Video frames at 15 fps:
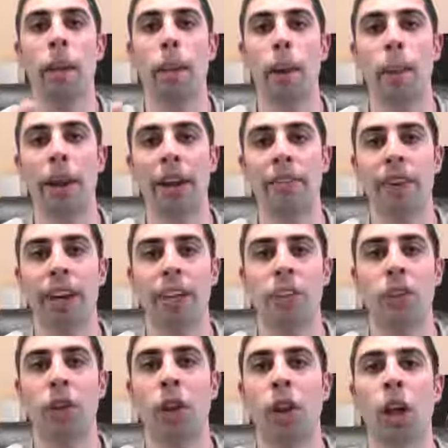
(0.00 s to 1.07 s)
by manufacturers.
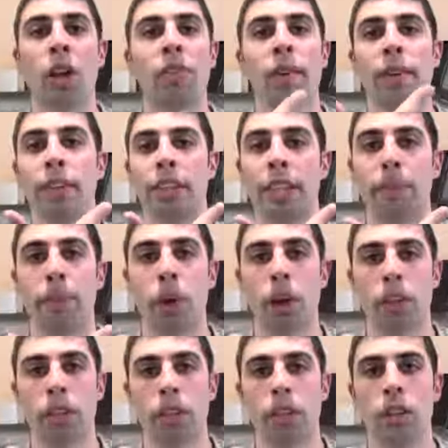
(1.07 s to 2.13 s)
So a lot of them have the same
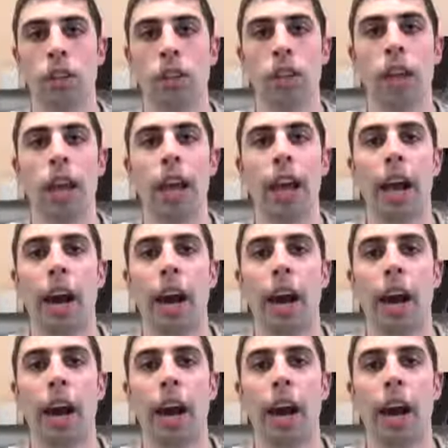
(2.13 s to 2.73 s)
processors,